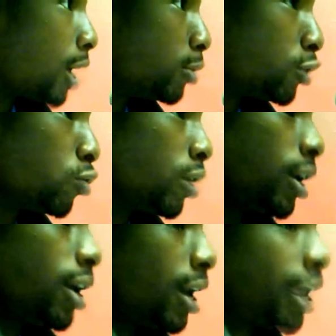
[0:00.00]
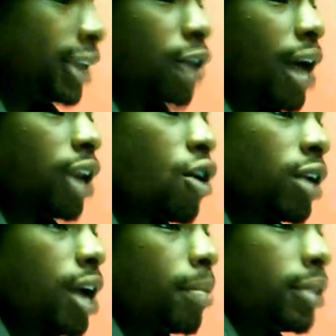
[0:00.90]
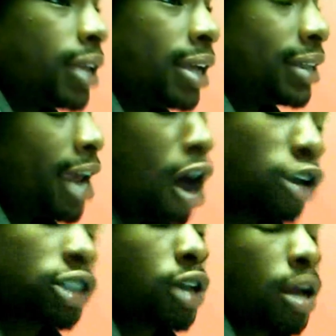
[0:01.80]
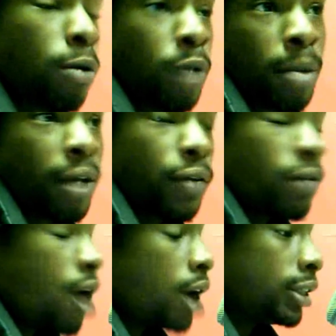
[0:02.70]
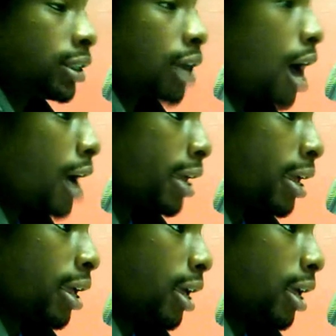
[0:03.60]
up to. Like so, I learned a couple of things. And also, like one of my favorite artists is Kanye.